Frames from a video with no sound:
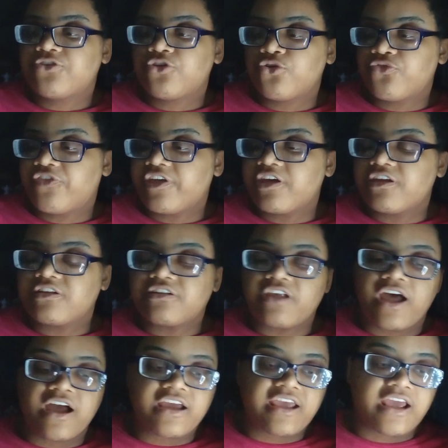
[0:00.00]
do this,
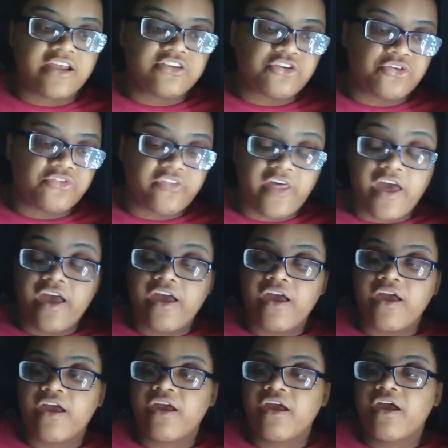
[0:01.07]
I can't do
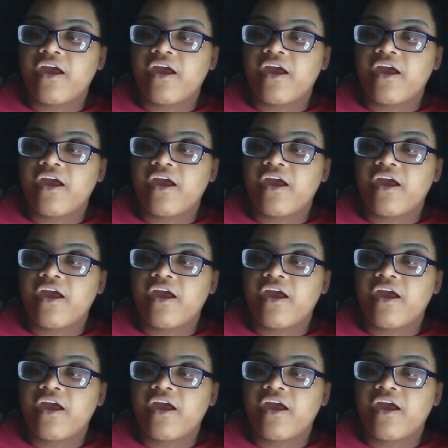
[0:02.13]
that.